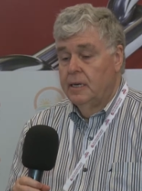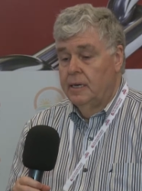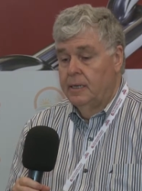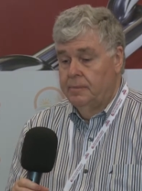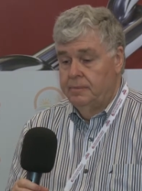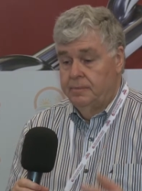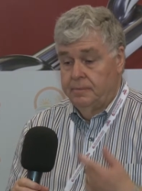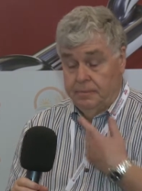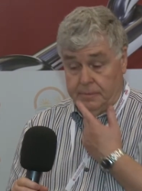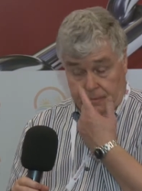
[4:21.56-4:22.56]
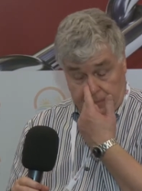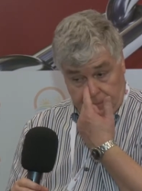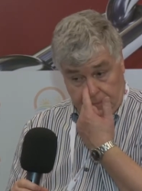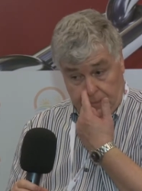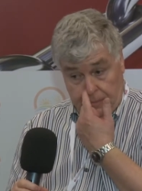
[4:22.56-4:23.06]
Um,
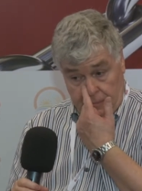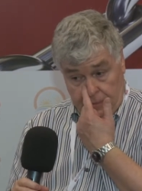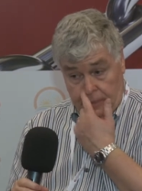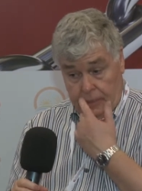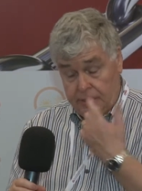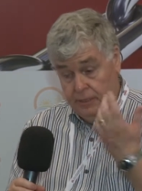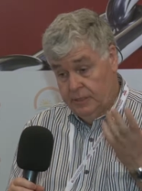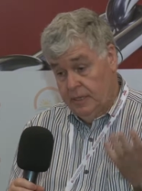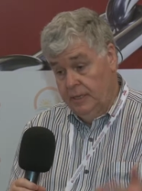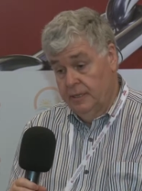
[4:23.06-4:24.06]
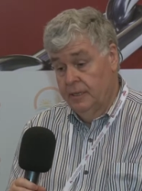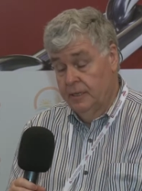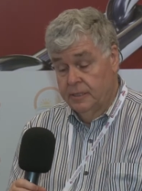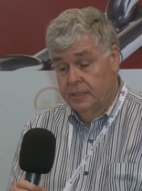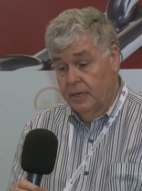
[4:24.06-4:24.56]
as you say, that
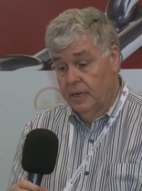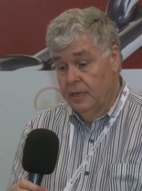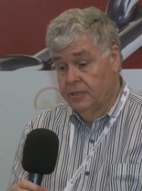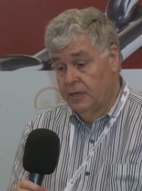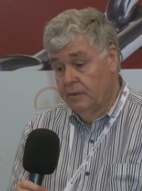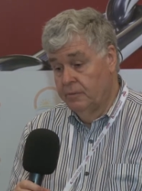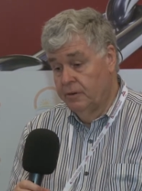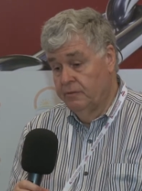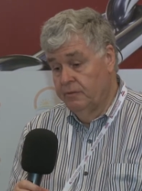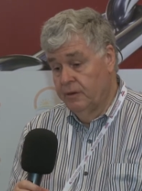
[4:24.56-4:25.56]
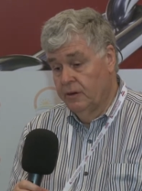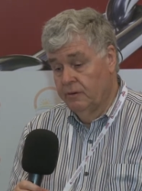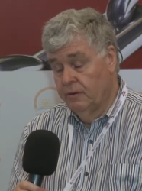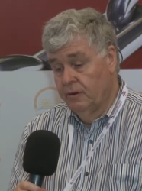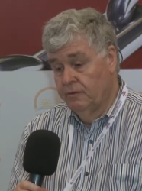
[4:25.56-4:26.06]
there's a large number of, of,
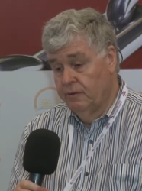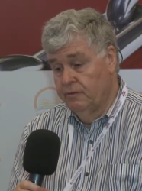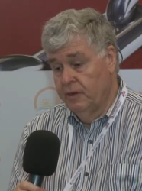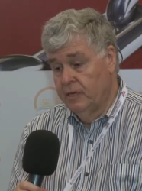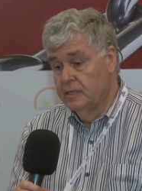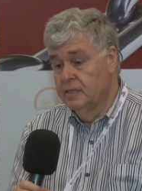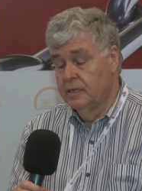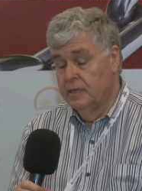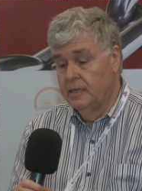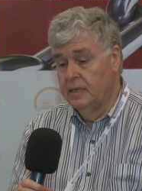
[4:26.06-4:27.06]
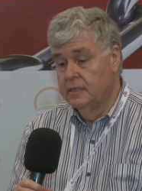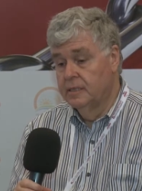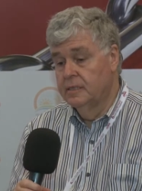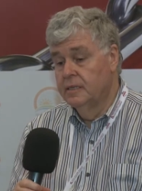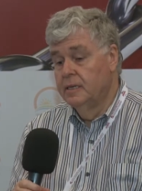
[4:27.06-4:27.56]
of events, and
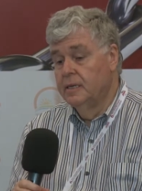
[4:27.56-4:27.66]
it's